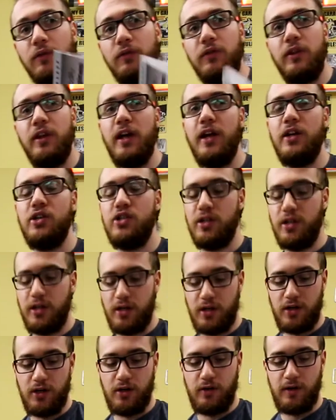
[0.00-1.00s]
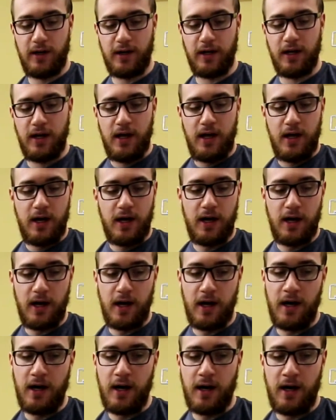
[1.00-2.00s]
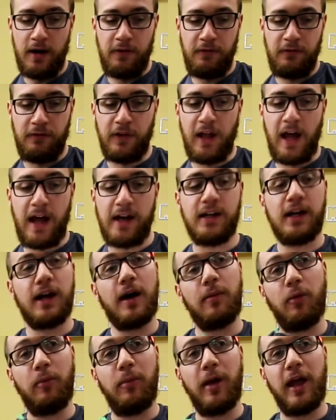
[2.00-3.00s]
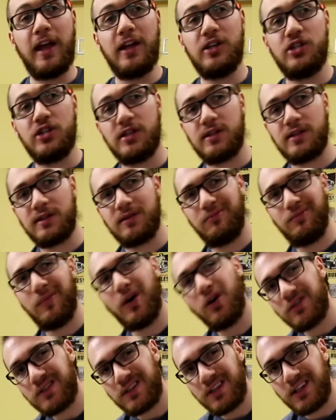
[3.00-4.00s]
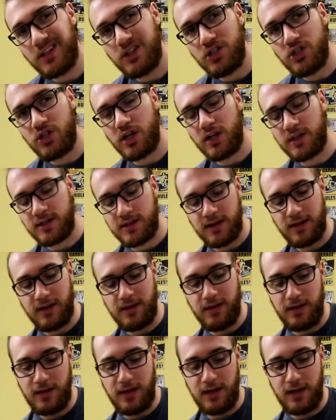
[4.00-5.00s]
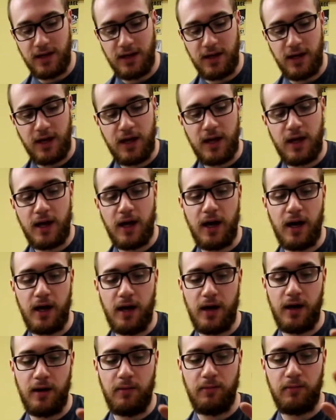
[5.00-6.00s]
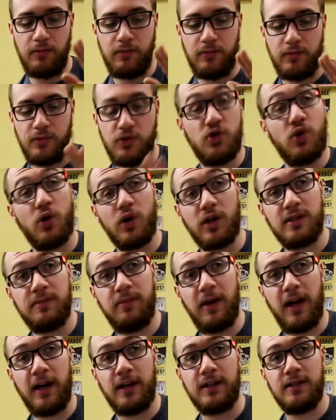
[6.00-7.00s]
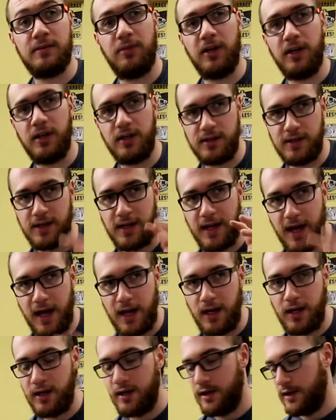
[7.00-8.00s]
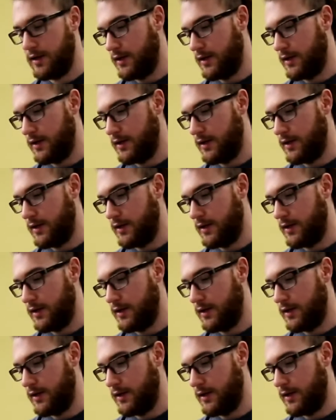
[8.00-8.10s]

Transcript: for the engine that you're doing. I flagged a couple pages, mostly just the torque specs, because again,